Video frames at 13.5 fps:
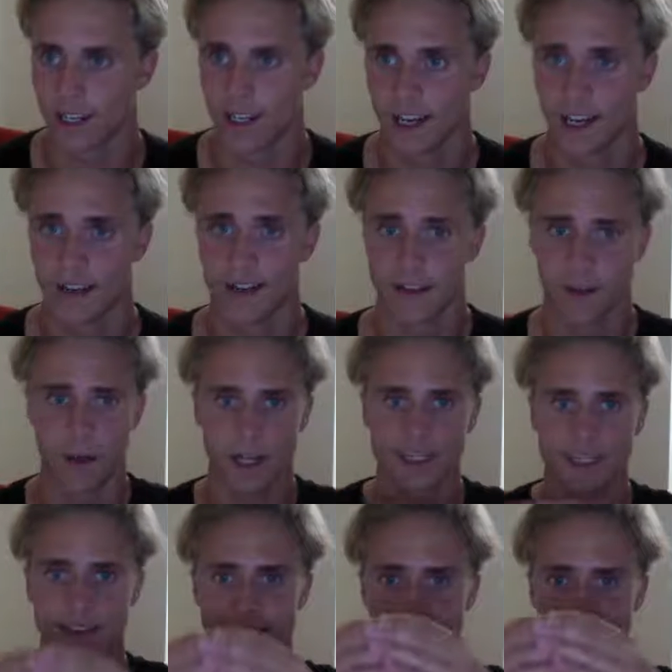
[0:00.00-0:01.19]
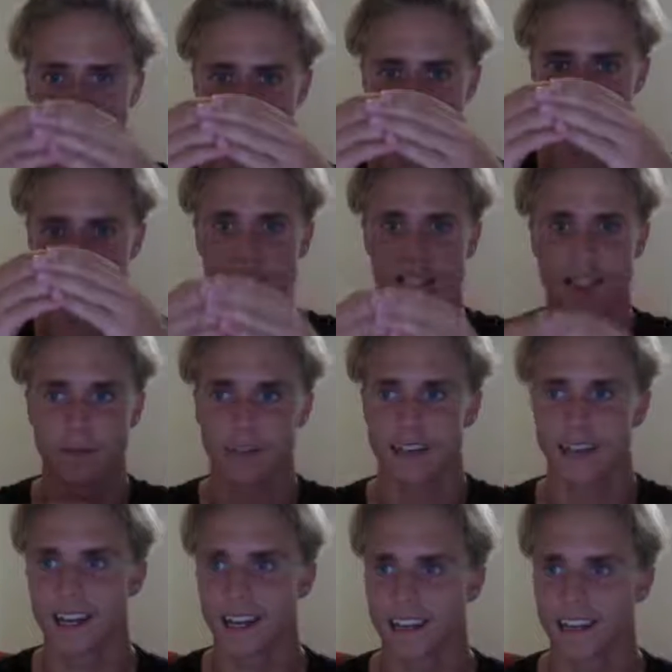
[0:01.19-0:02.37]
and their waists are like as big as my neck.